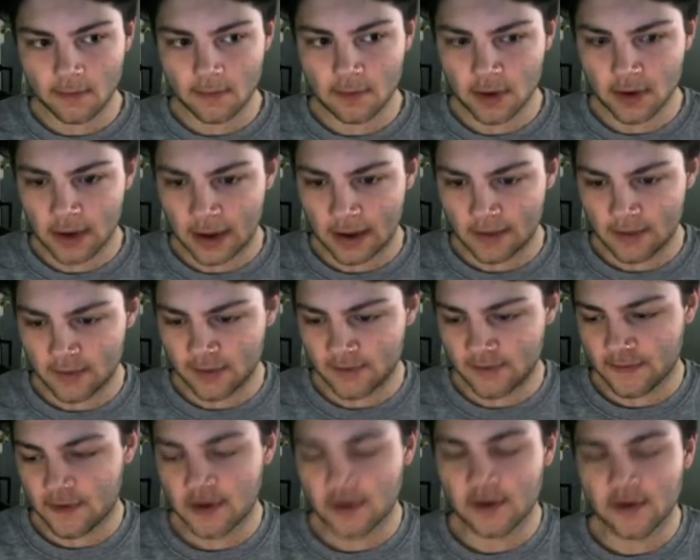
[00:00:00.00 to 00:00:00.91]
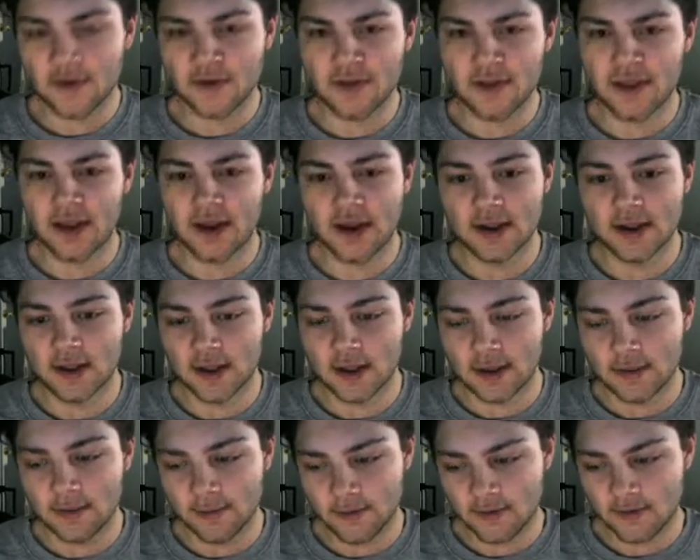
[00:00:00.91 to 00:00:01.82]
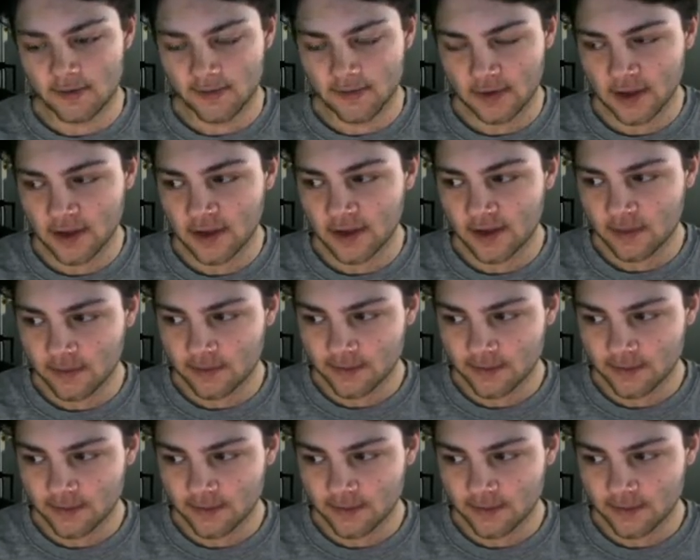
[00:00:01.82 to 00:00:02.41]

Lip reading: I'm just focused on the hitting tips for this.